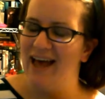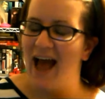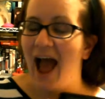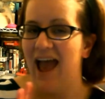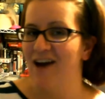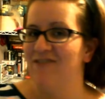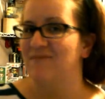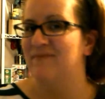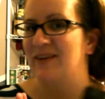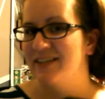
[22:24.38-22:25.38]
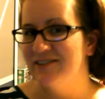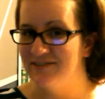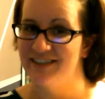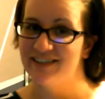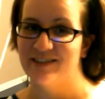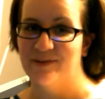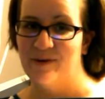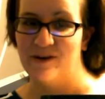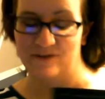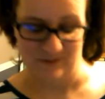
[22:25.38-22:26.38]
I have mixed feelings
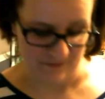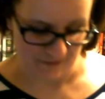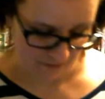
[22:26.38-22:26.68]
about the movie